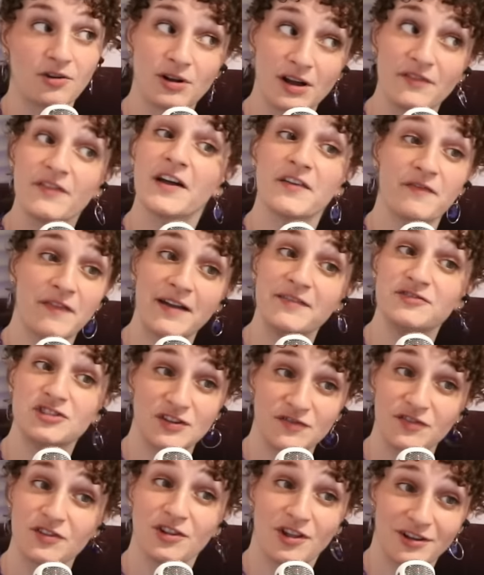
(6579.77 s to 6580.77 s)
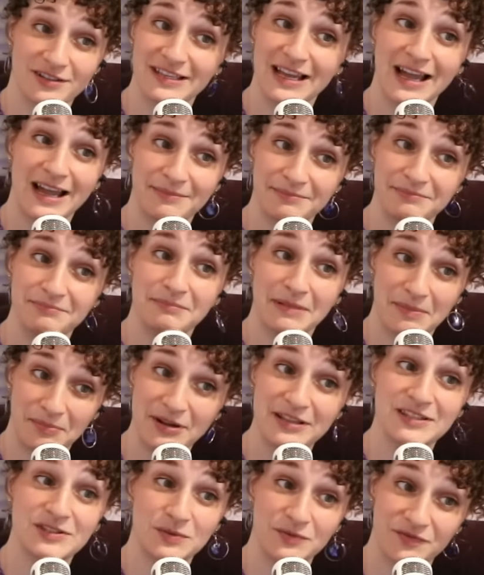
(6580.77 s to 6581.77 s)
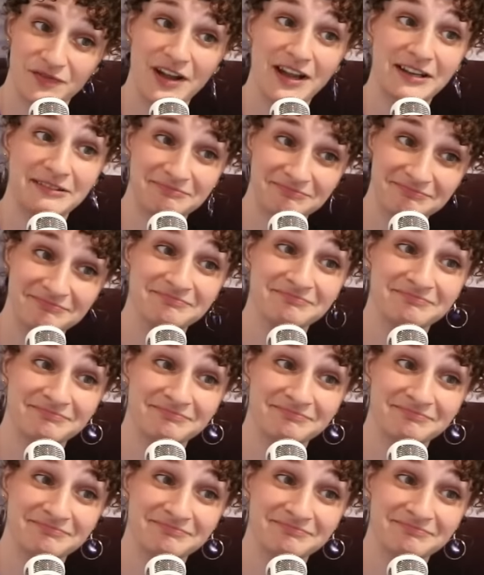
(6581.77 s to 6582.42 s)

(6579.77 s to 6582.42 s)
Girl, I've had 5G for a long time. My brain's doing fine.